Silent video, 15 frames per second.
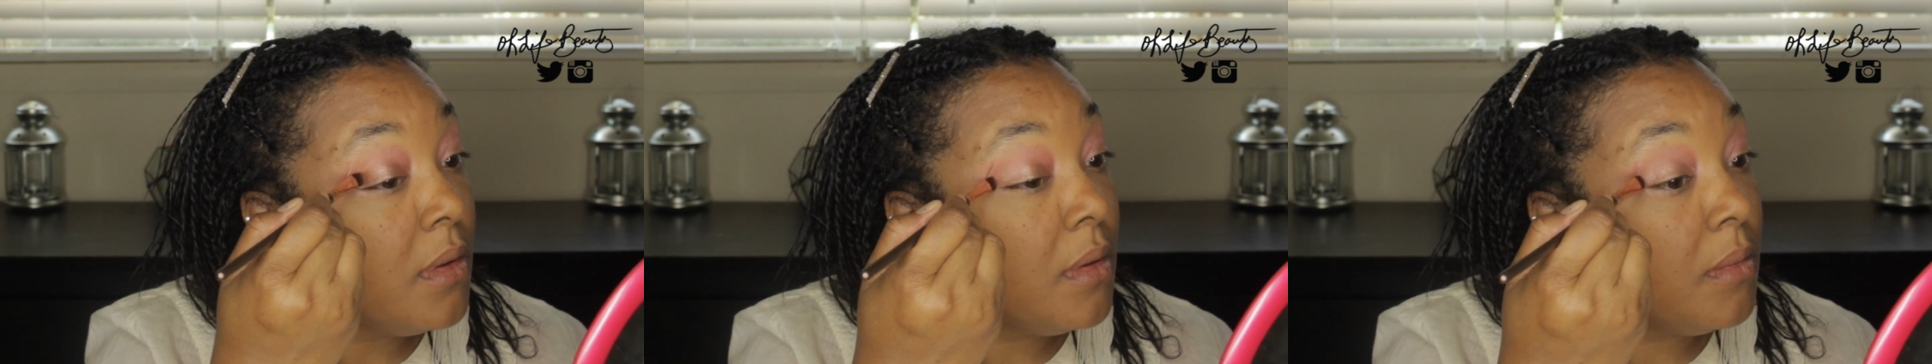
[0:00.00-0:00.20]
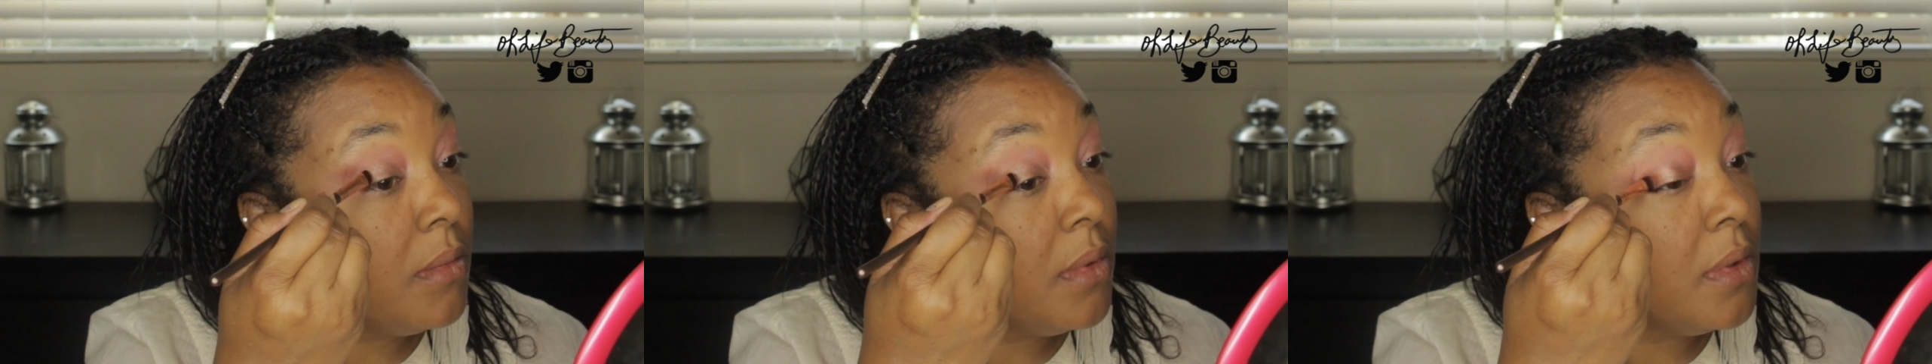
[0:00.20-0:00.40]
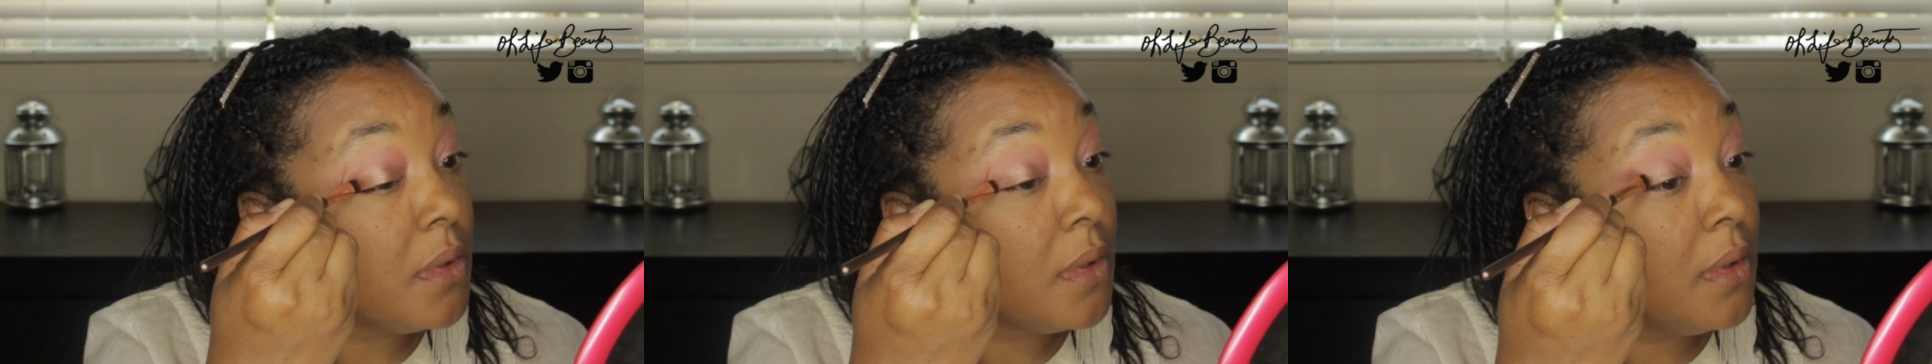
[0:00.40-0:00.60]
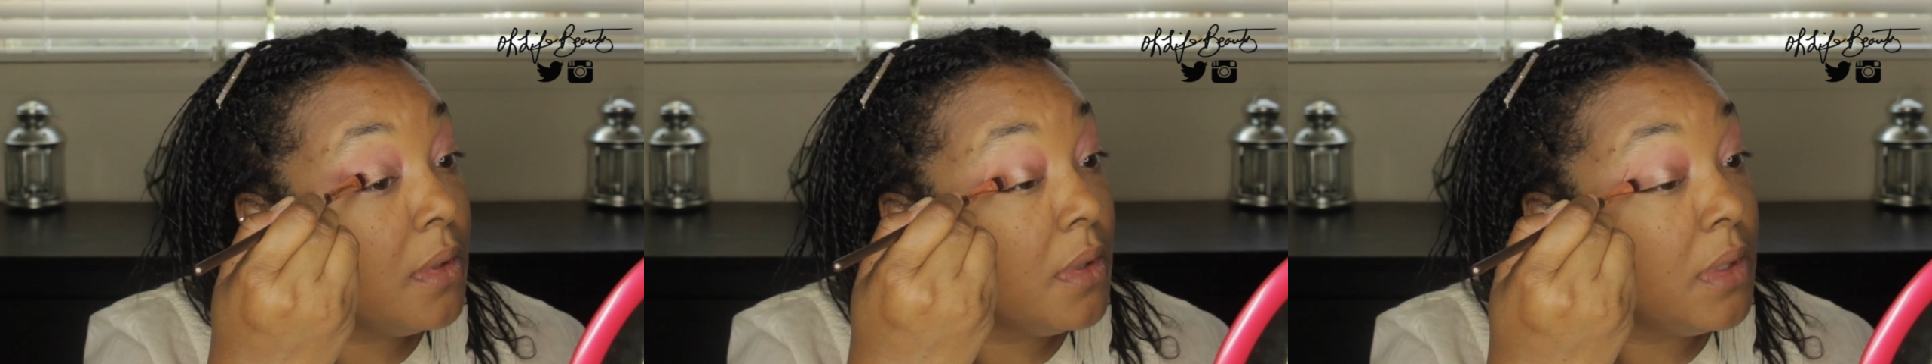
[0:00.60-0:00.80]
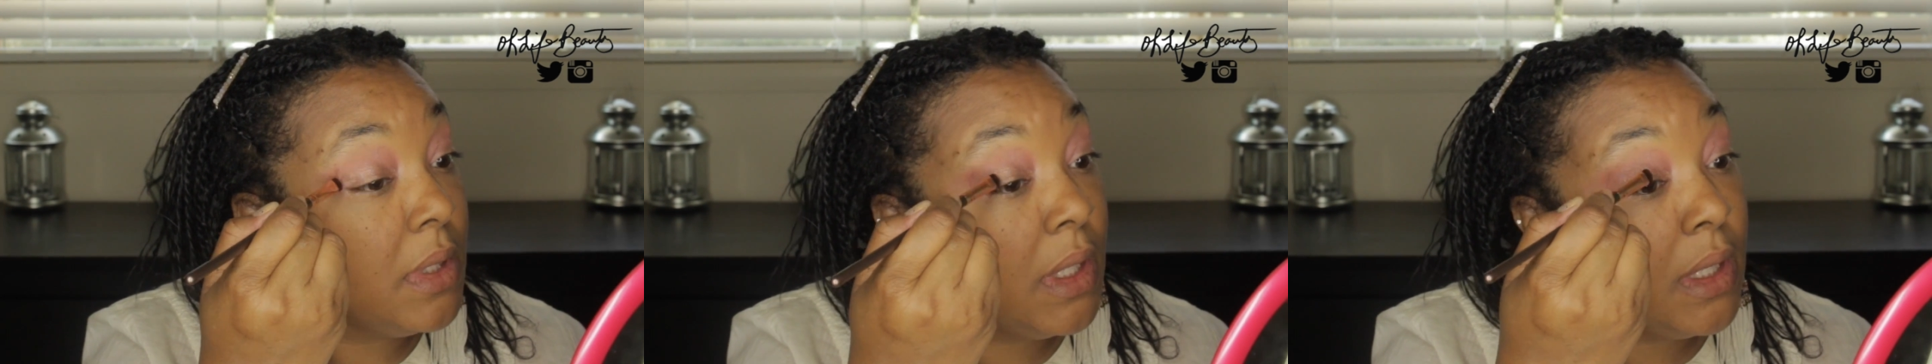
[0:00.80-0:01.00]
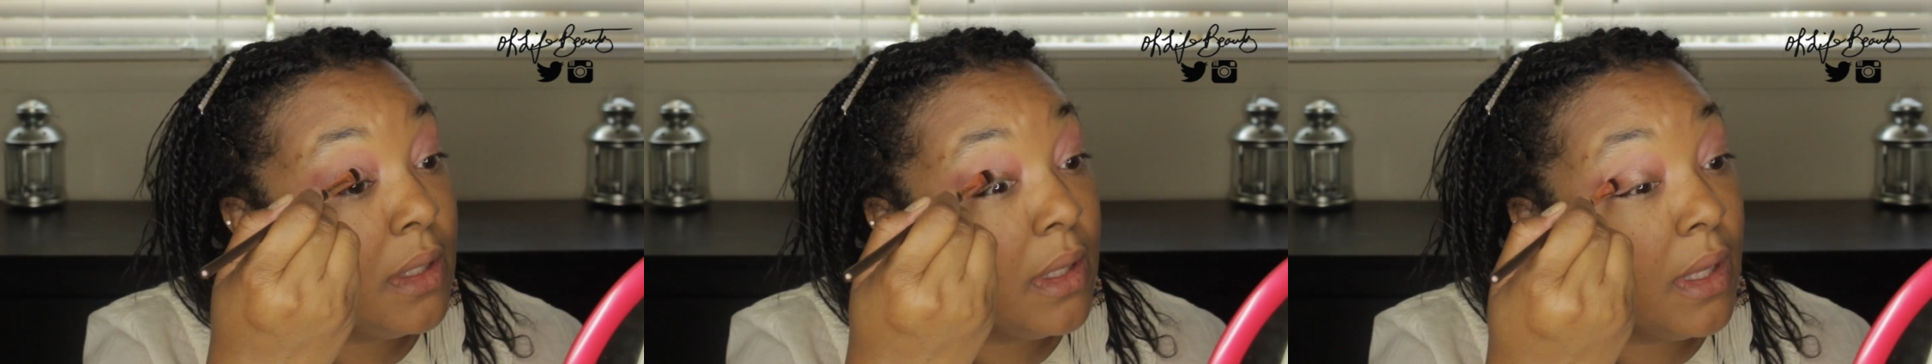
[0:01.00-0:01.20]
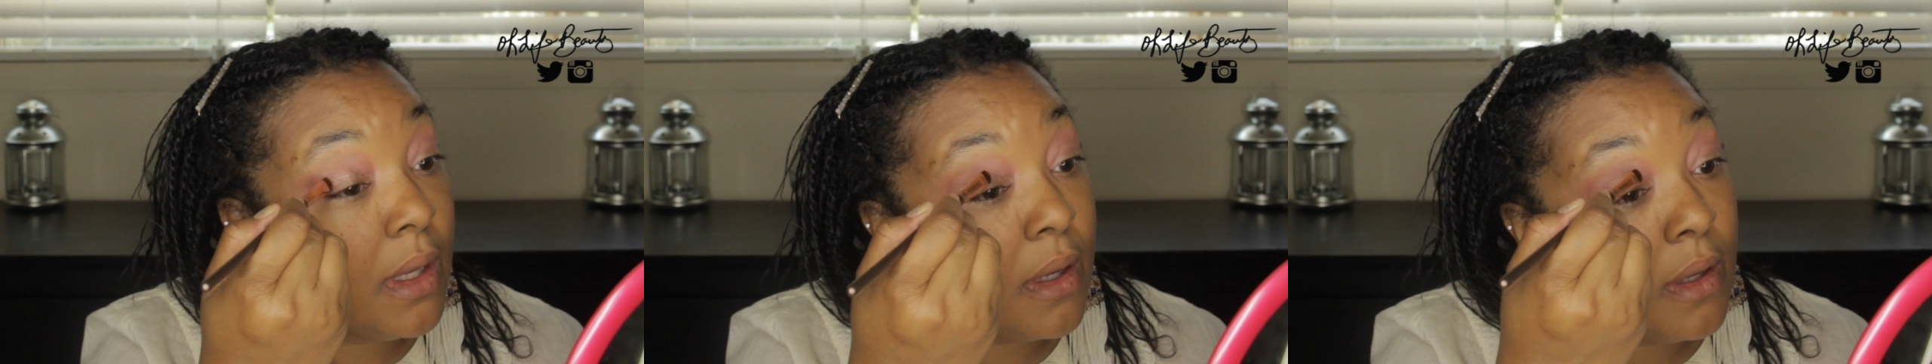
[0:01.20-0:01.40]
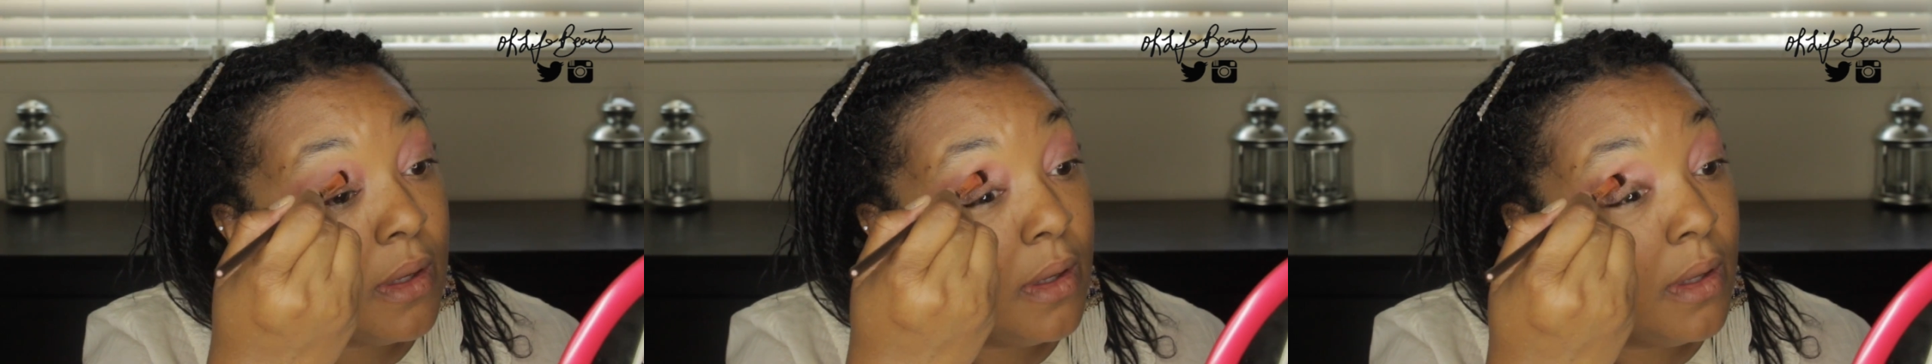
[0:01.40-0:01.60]
I'm just going to take
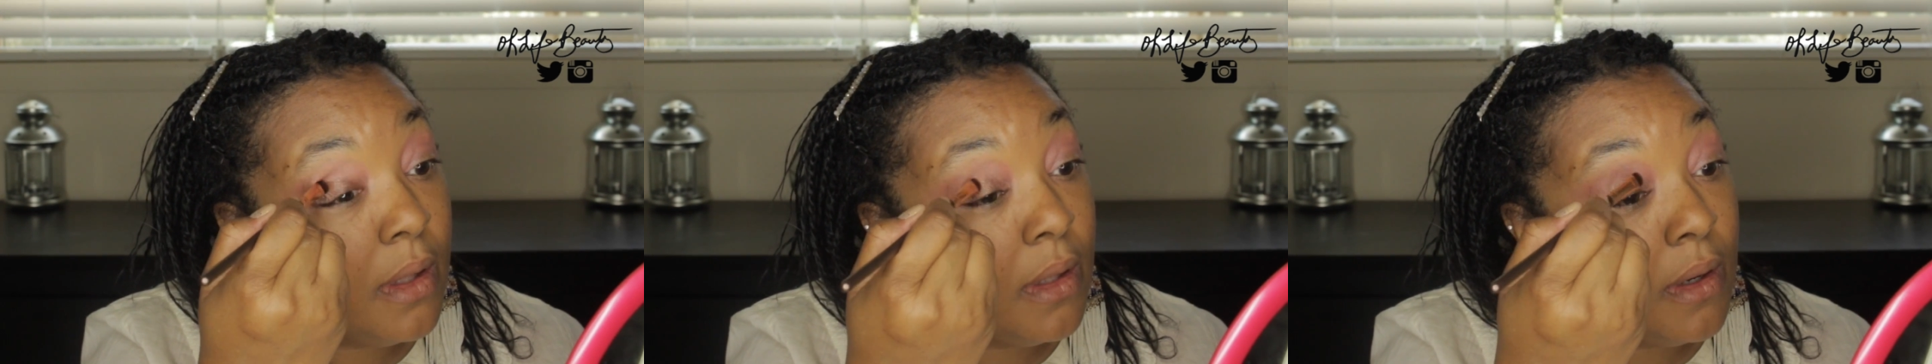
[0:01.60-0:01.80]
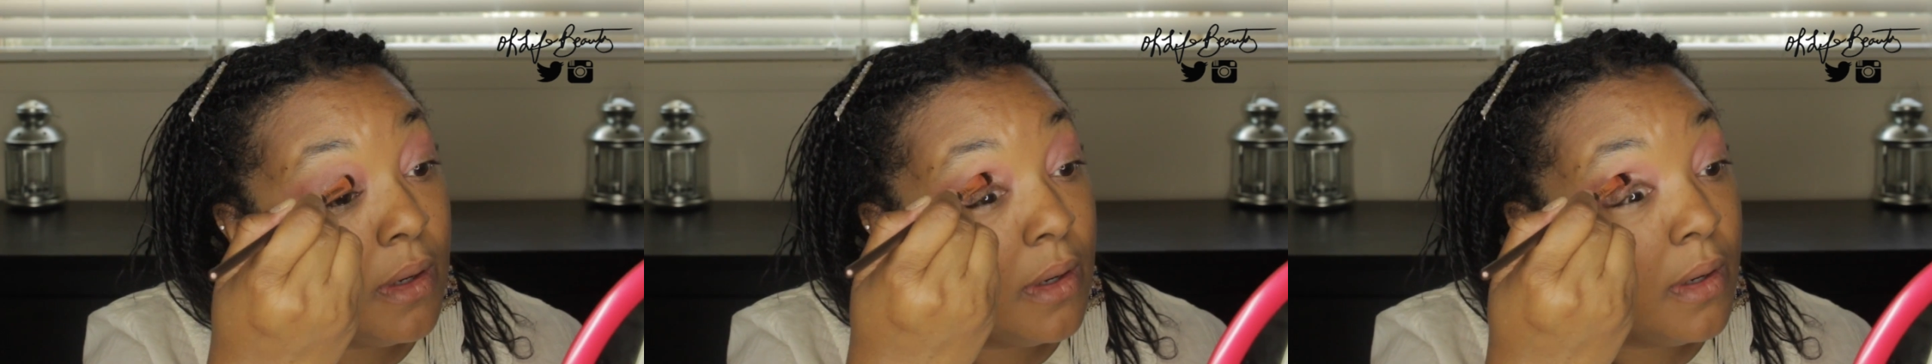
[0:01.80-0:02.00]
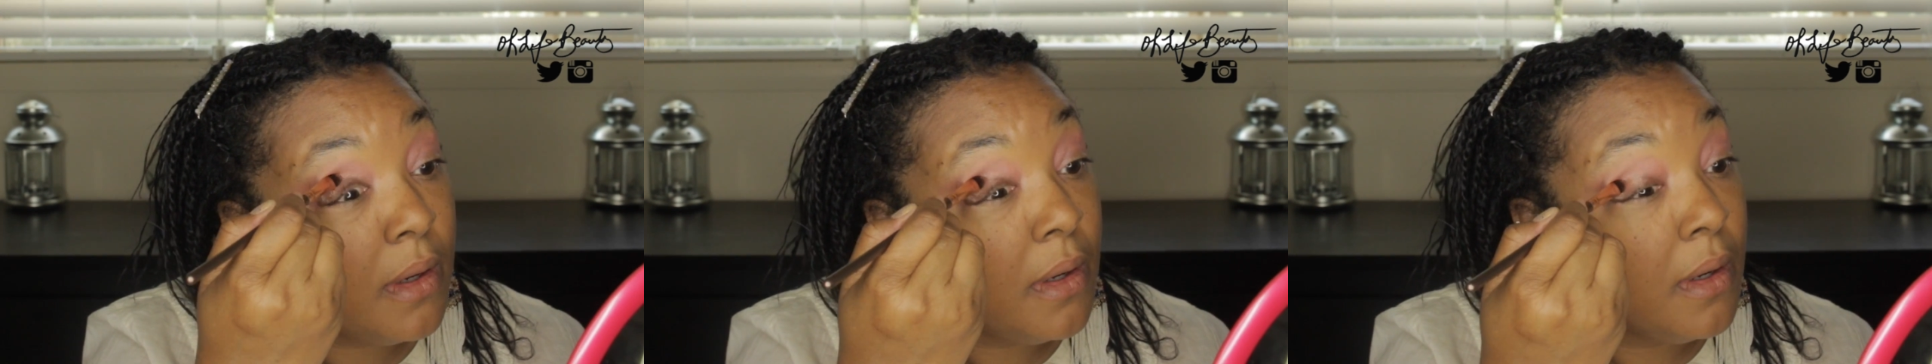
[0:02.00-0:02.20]
that color